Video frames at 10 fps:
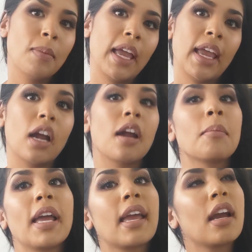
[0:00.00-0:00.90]
all my hair.
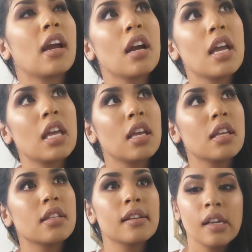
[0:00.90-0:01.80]
My hair
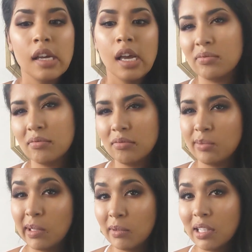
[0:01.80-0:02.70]
is
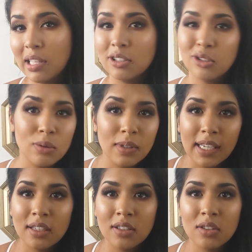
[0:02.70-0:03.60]
mm, probably like two
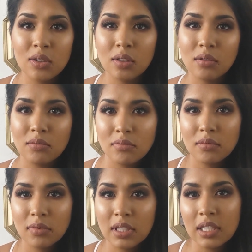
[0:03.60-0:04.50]
days
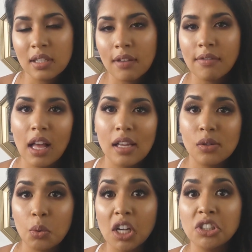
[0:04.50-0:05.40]
since I've
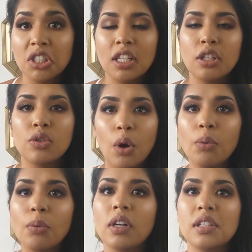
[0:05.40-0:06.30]
last washed it. You
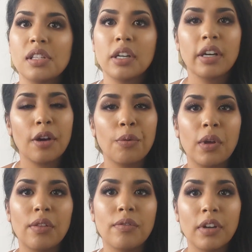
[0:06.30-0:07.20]
don't wanna start out
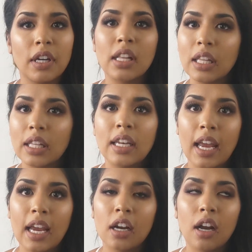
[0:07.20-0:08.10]
with very clean
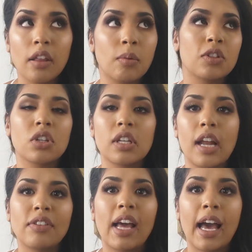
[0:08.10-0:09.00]
hair, otherwise you're
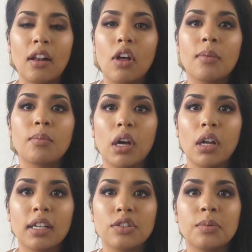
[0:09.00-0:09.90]
gonna have to add a lot of
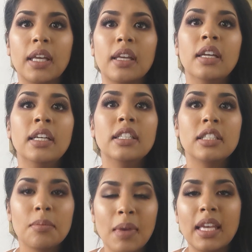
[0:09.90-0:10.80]
product to it
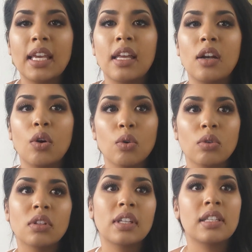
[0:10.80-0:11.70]
to make it
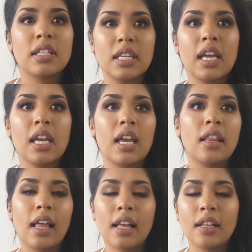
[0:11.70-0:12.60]
hold and stay
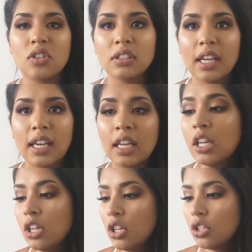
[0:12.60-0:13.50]
and last all night.